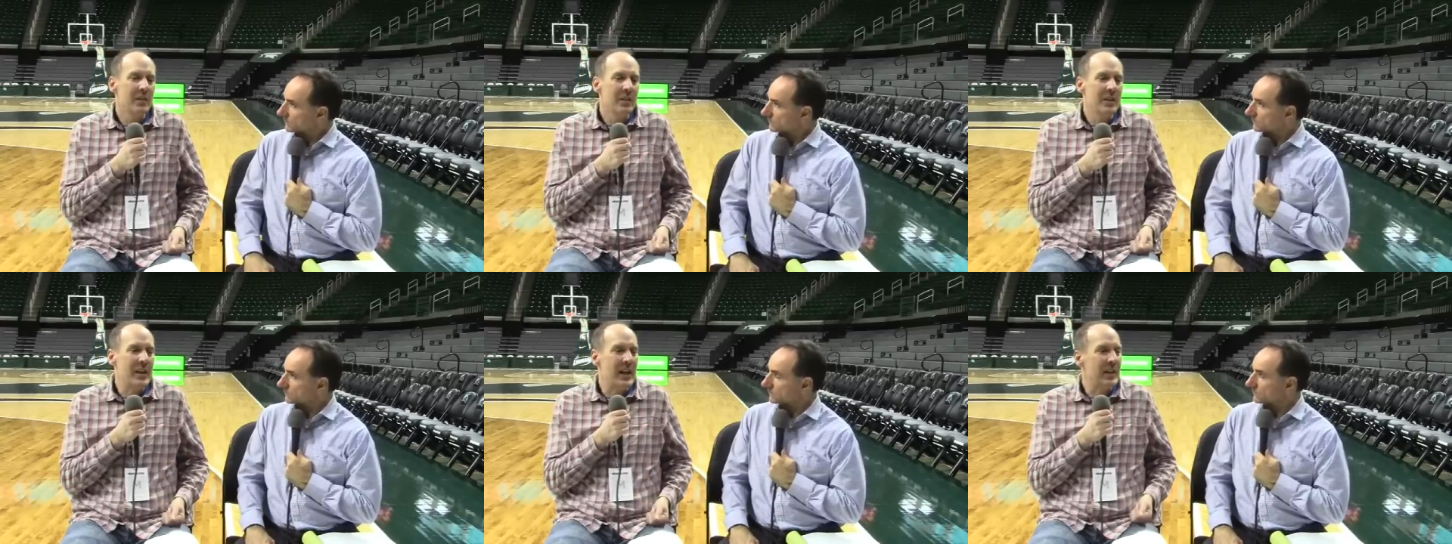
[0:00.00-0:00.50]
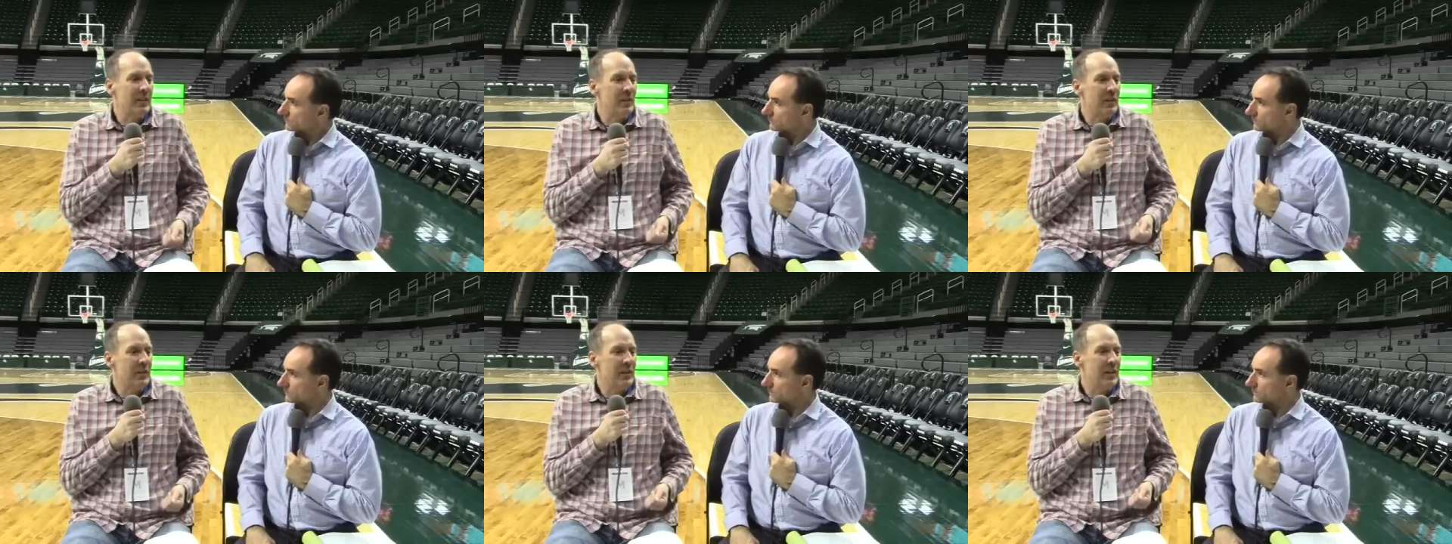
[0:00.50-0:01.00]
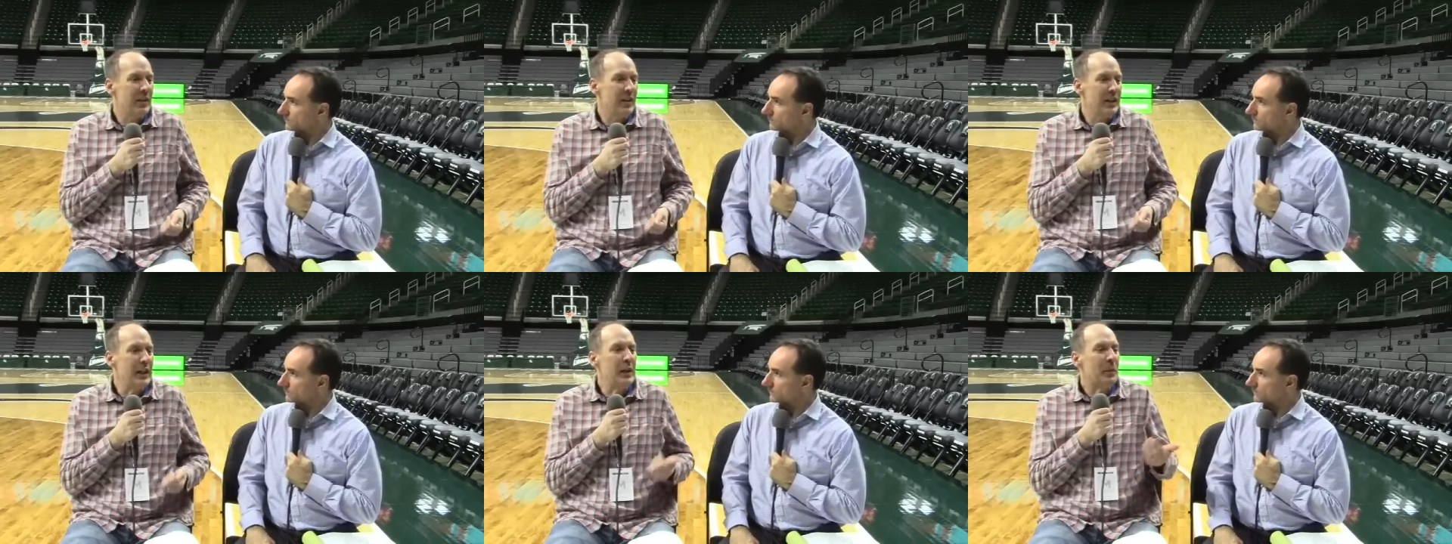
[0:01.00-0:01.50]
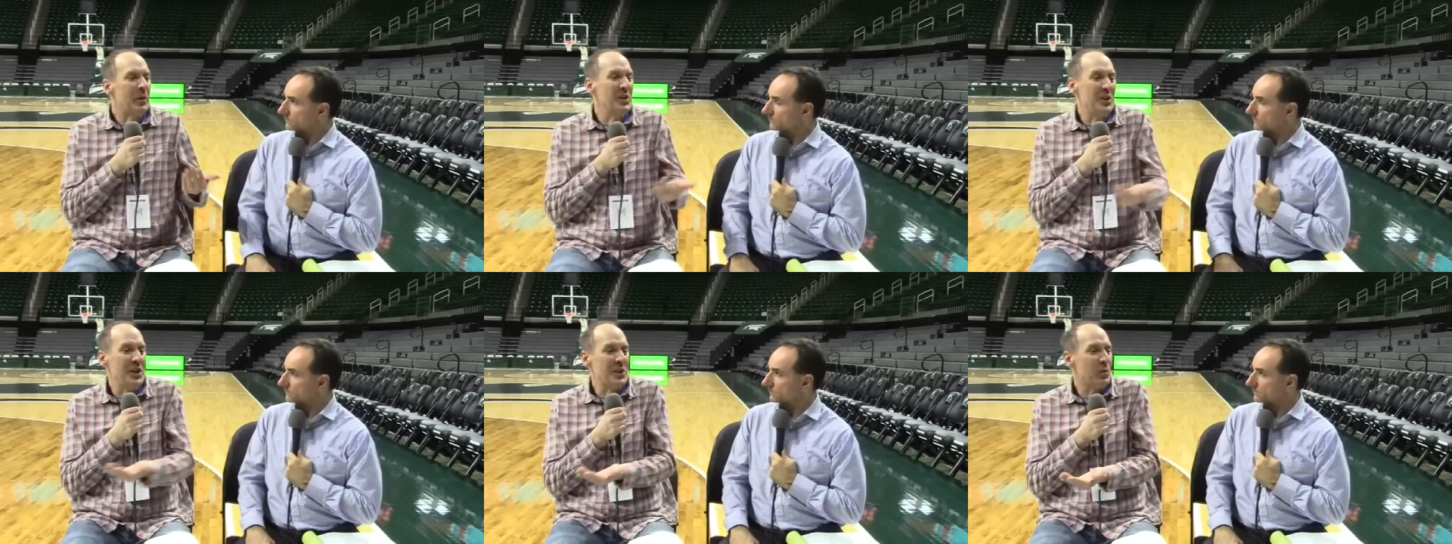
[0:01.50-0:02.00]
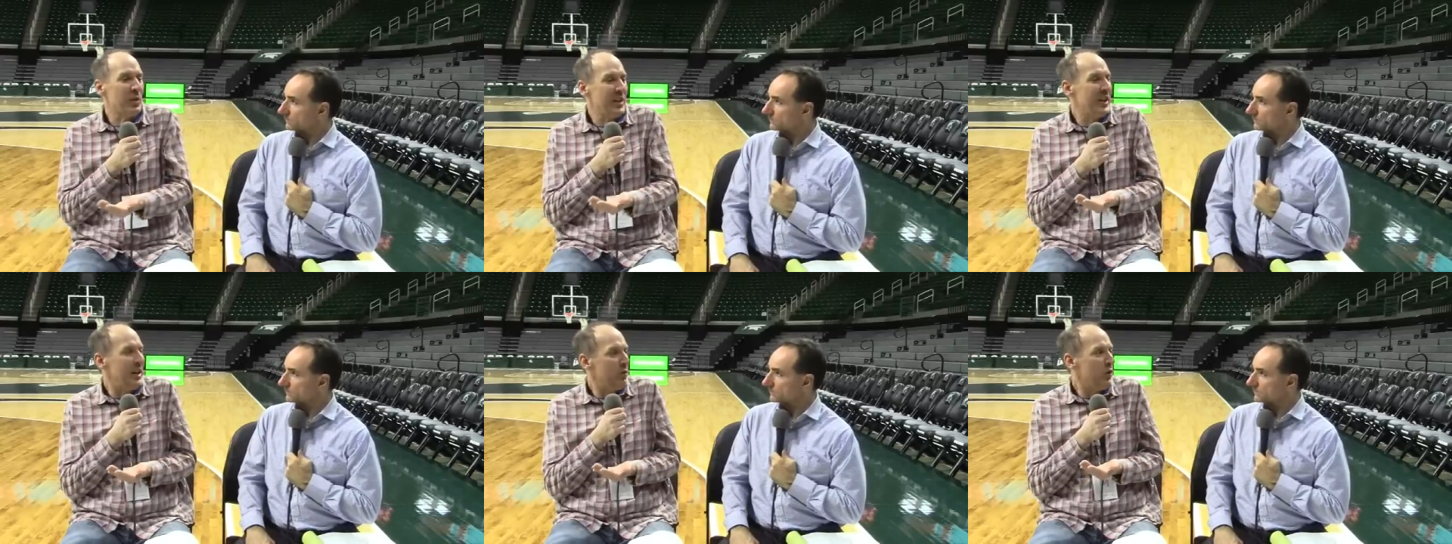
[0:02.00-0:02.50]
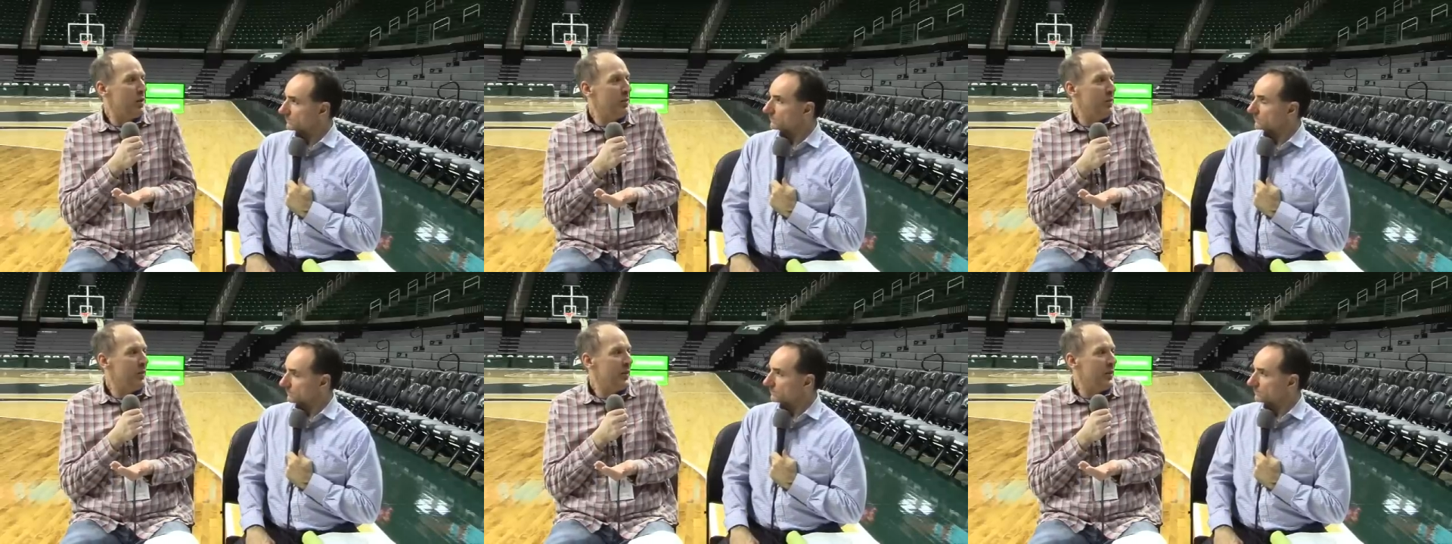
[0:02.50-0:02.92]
Speaker 1: that. He appreciates where he came from,